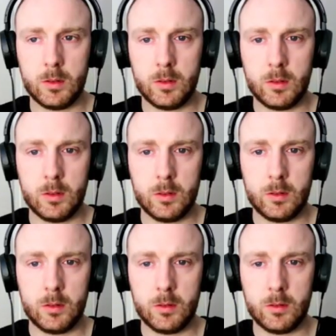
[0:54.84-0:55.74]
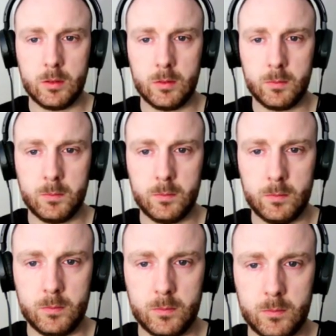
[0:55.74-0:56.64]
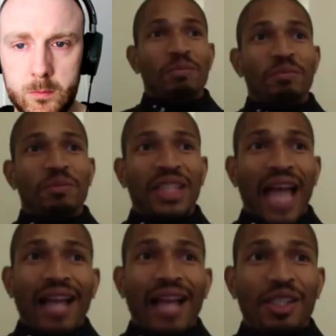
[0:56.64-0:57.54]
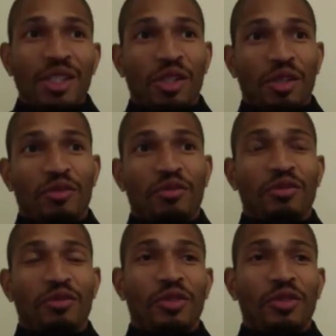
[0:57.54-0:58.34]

it took out that mental challenge of,